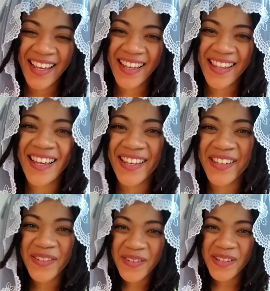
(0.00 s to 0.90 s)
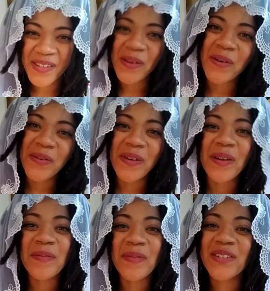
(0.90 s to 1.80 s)
Thank you so
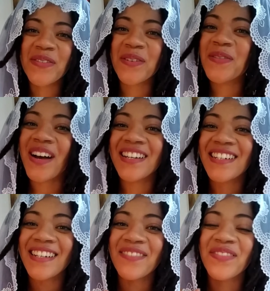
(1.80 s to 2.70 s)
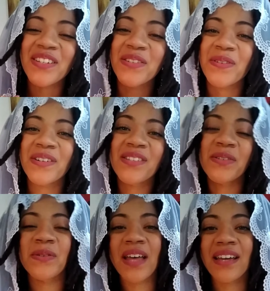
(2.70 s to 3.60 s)
very much for watching. Be sure
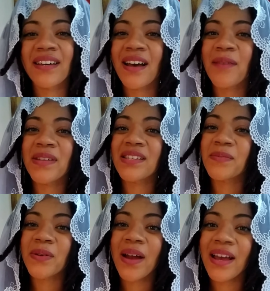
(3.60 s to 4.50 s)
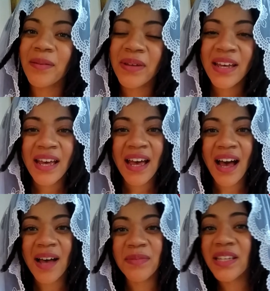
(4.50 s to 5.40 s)
to like, comment, subscribe,
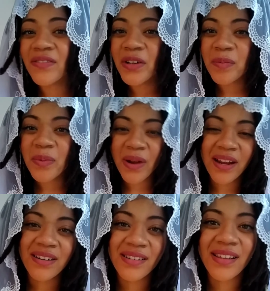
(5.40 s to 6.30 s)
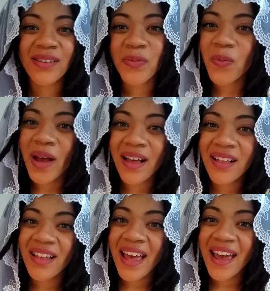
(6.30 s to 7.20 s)
leave your prayers as
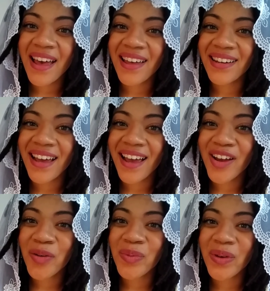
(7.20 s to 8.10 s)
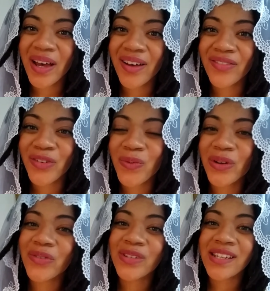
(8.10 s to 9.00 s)
well. And I hope you have a
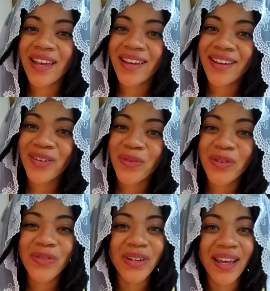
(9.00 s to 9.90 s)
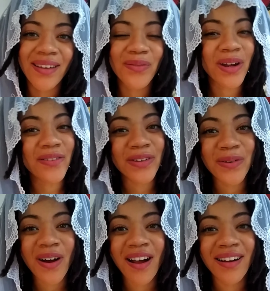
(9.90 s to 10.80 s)
wonderful day and a wonderful night wherever you
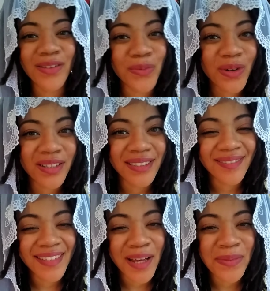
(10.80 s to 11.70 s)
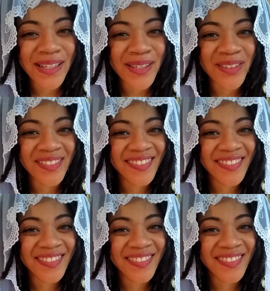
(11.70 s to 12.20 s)
are in the world. God bless you.